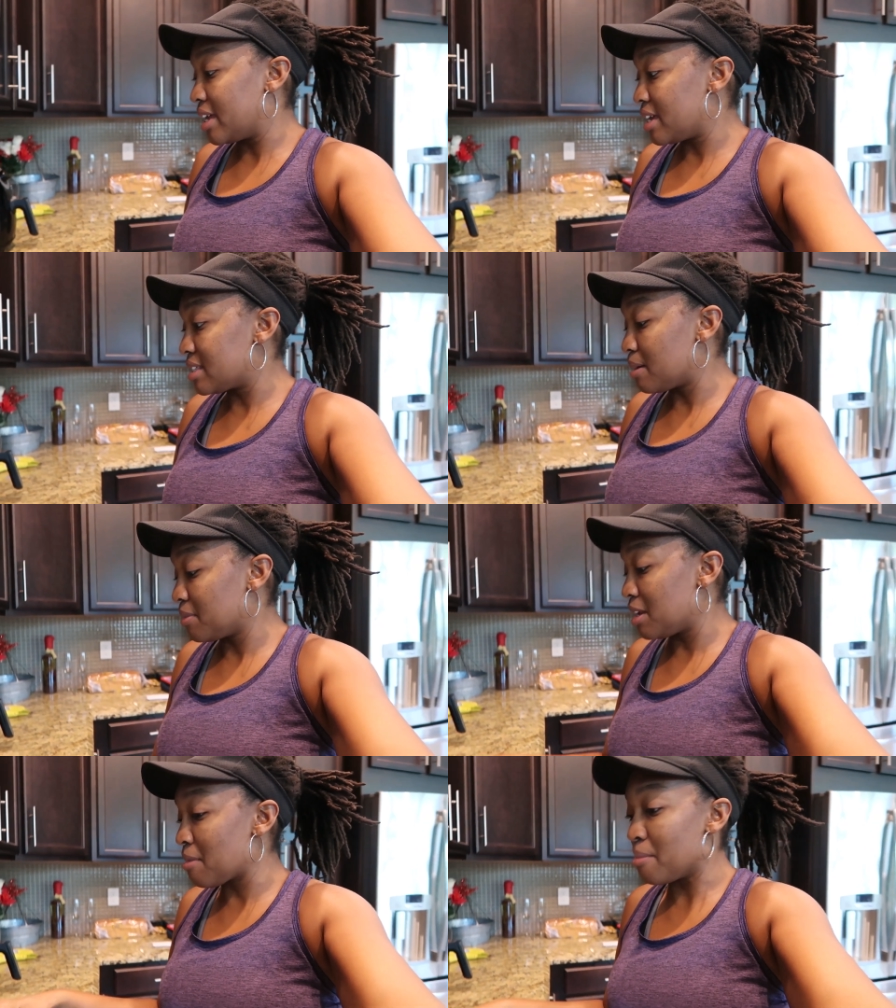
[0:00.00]
to get
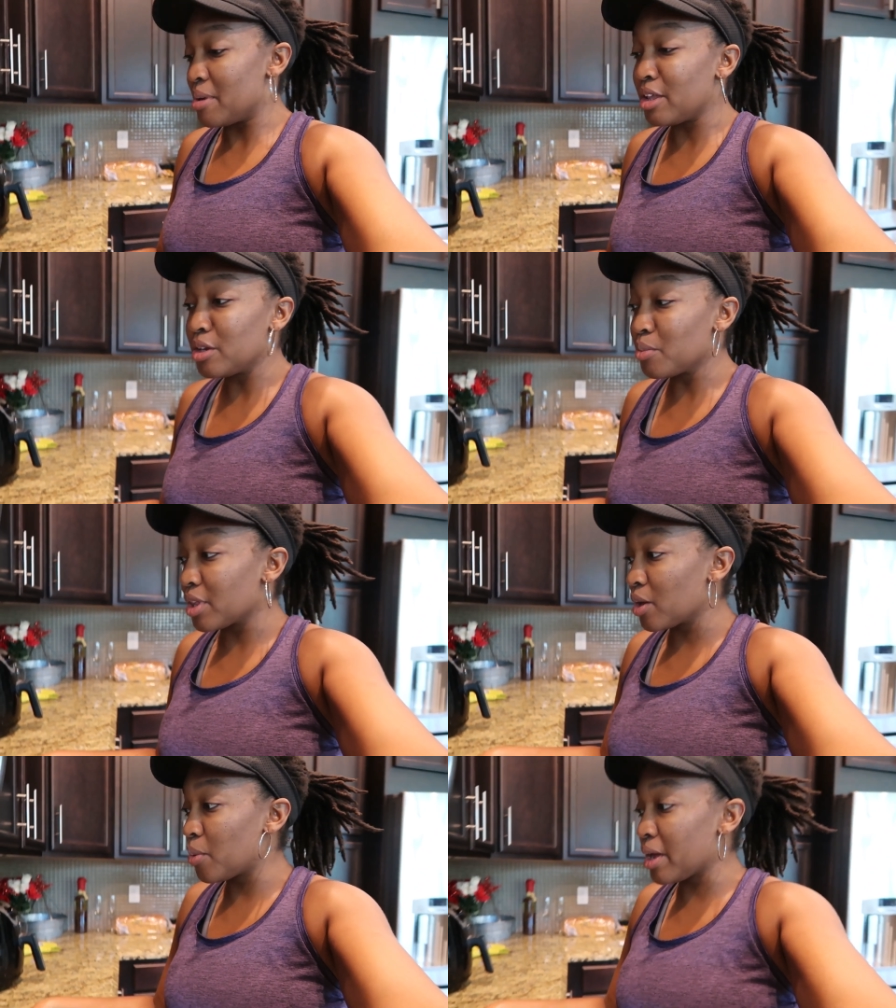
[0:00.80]
something in my belly
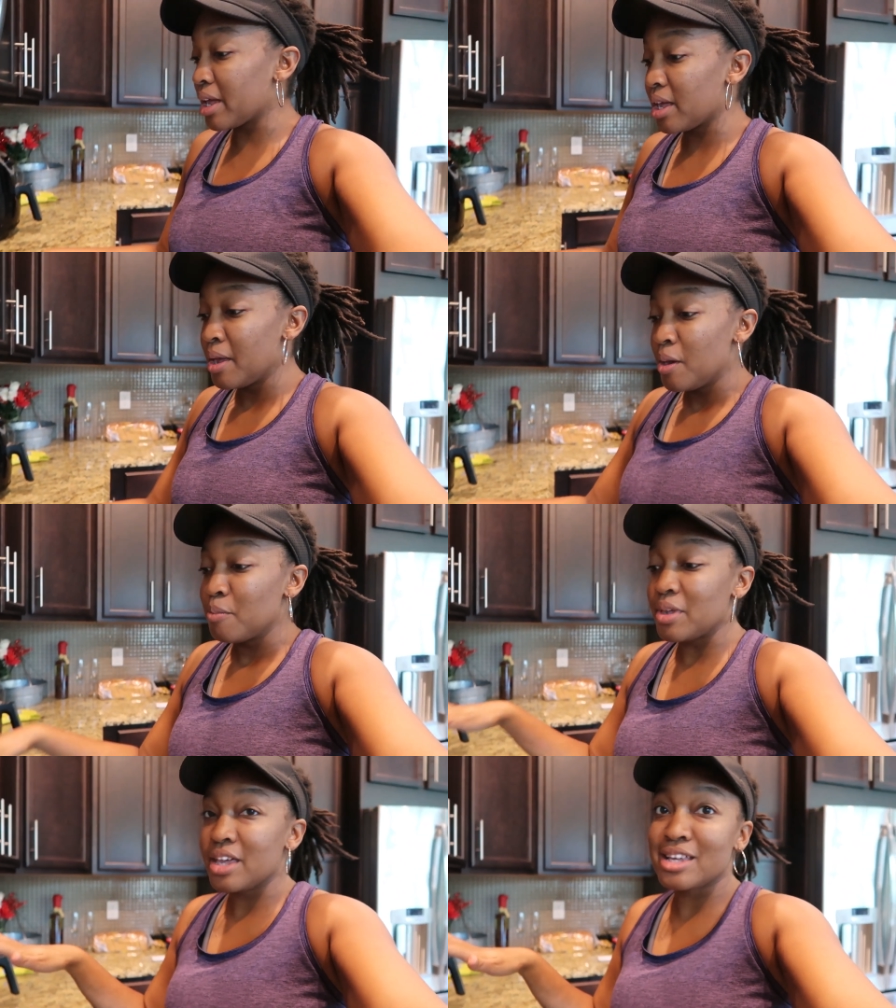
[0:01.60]
really quick
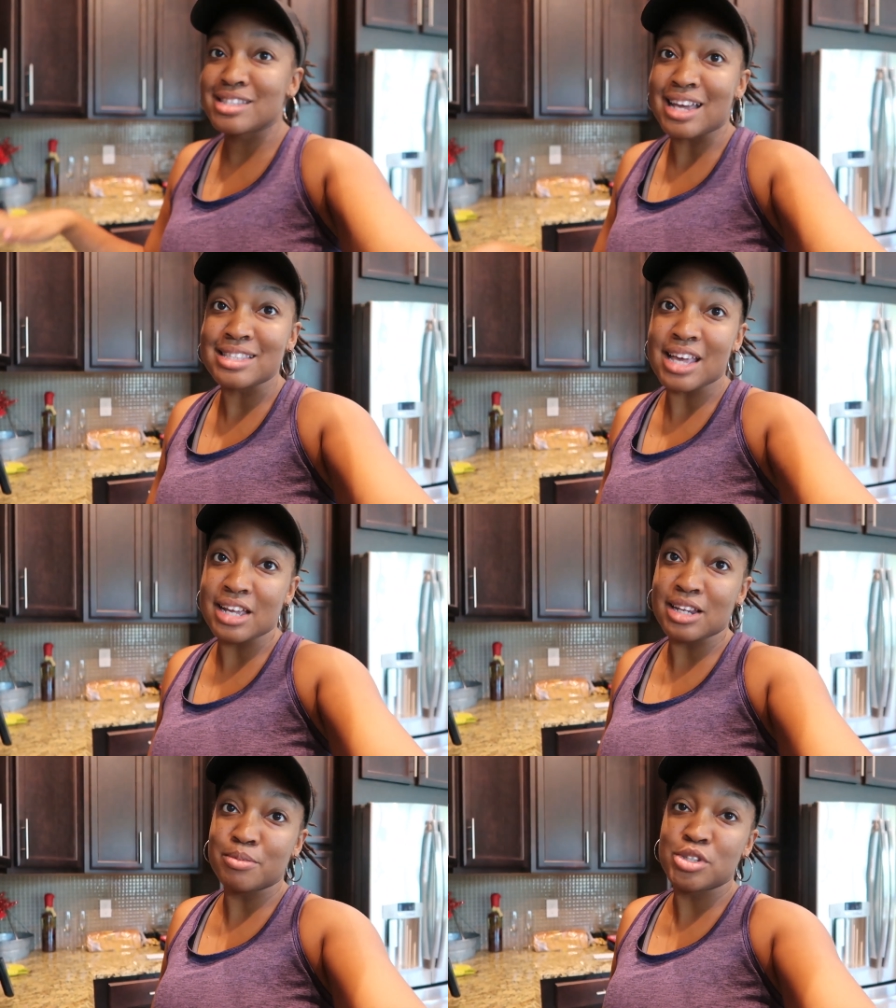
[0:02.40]
because I
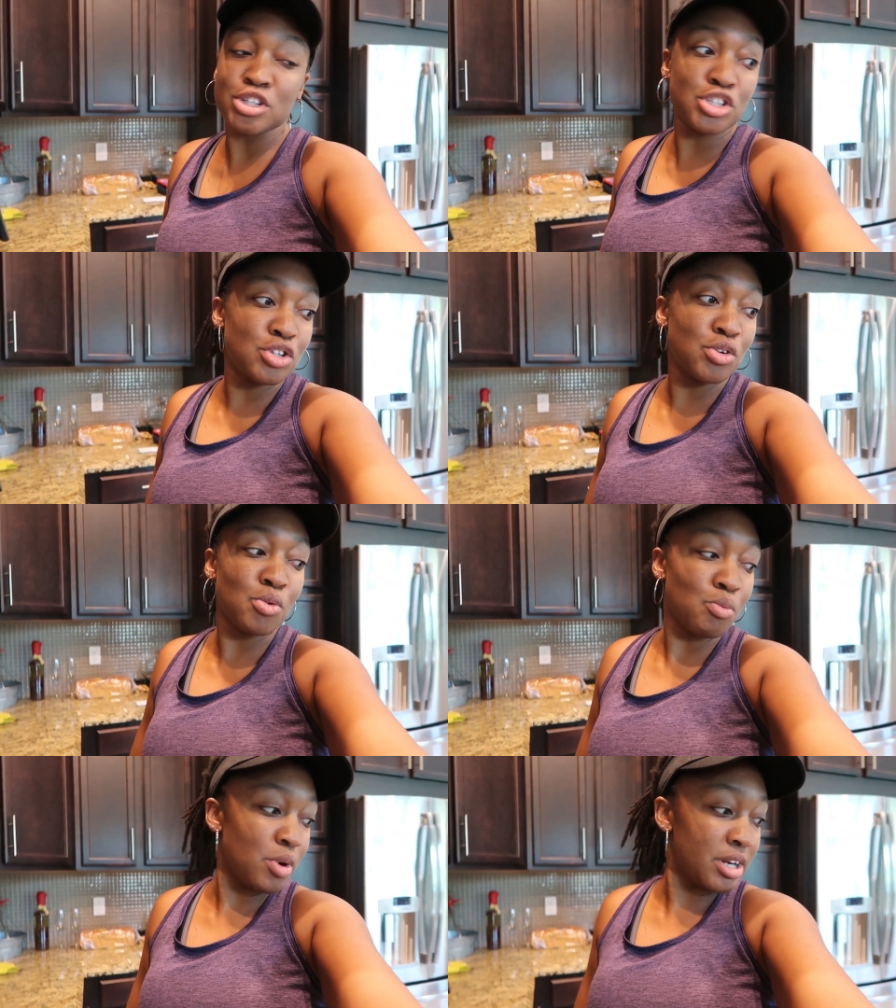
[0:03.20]
signed up to
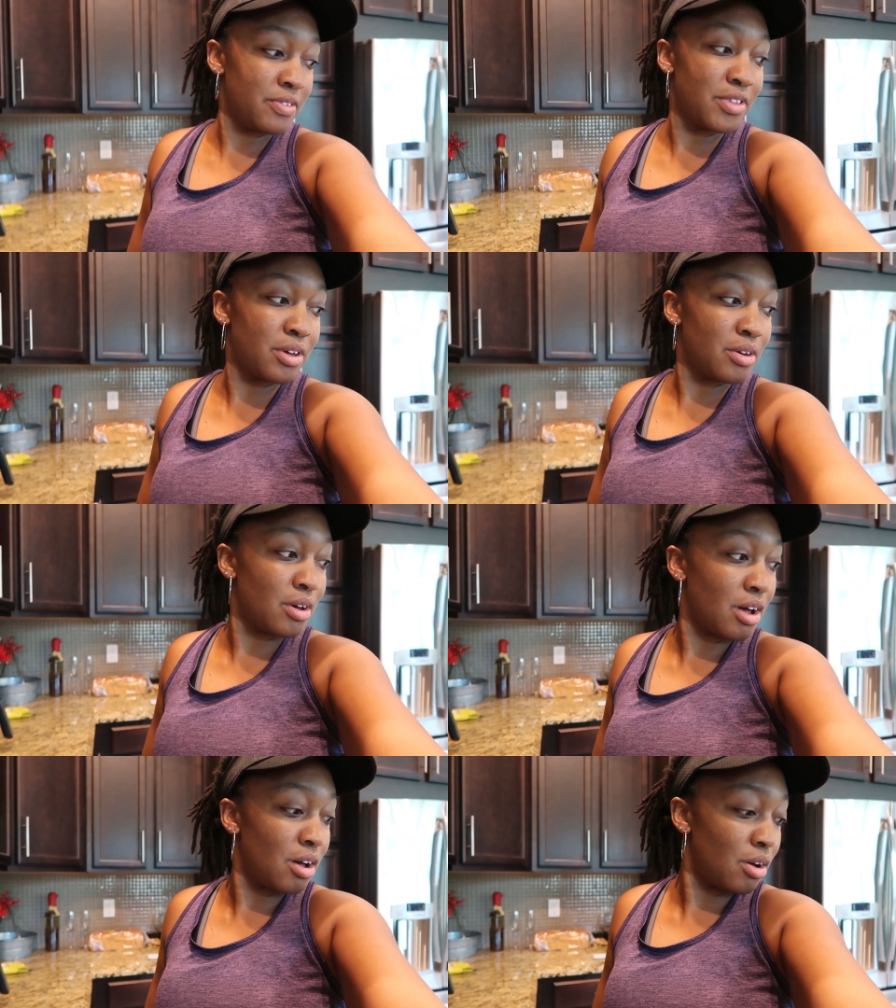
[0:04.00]
do one of
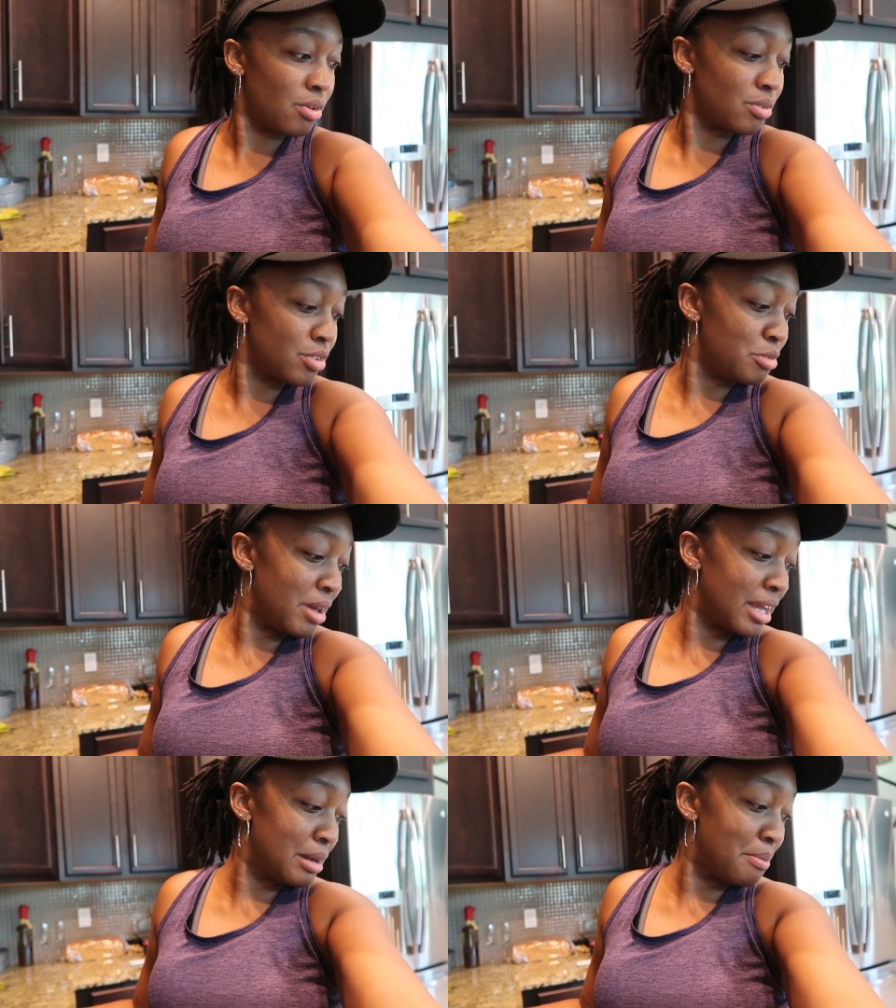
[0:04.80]
the, uh-oh, you
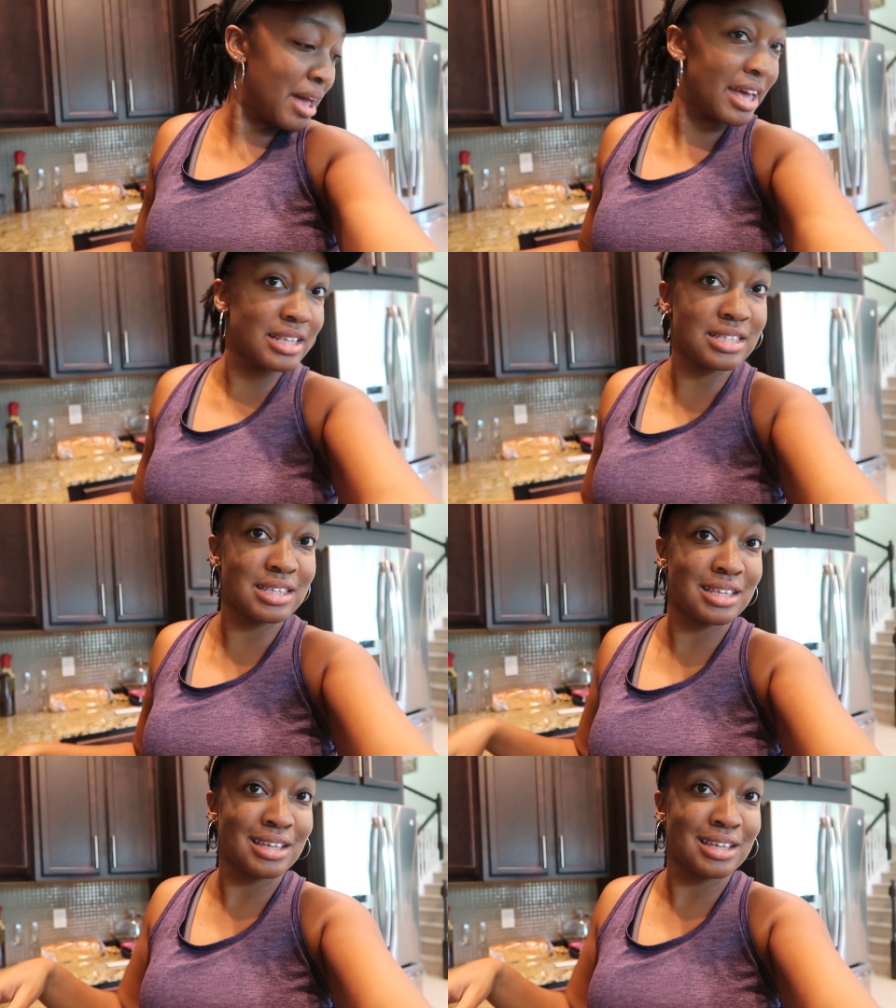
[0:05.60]
making a mess?